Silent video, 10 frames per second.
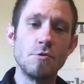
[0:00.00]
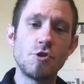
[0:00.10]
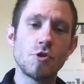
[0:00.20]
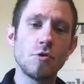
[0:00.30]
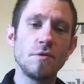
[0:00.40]

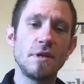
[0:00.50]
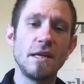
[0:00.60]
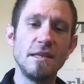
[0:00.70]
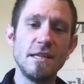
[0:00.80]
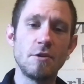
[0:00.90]
ensure
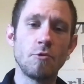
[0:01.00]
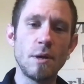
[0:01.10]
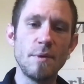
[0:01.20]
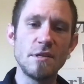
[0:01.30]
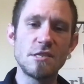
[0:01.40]
in the
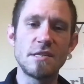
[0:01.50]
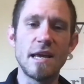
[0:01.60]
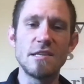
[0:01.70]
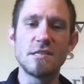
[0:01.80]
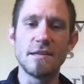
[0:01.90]
agreement
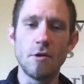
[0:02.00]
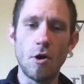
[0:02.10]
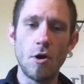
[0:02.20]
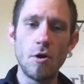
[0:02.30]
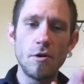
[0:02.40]
states that
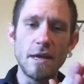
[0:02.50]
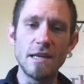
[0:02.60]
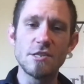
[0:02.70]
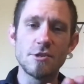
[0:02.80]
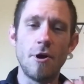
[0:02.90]
all
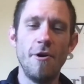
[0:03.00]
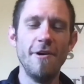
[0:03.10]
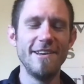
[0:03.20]
installed